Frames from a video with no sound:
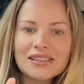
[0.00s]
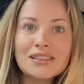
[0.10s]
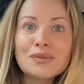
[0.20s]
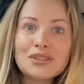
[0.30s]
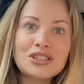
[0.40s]

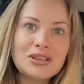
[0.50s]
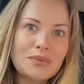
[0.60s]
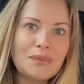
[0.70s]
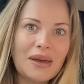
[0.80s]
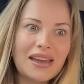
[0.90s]
This was a chip
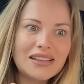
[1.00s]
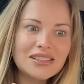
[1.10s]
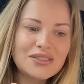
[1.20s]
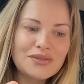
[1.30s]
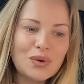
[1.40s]
and paint
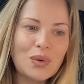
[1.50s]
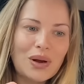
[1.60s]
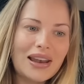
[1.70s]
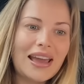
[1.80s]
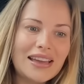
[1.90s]
for
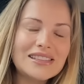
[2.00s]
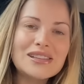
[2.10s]
Lay's.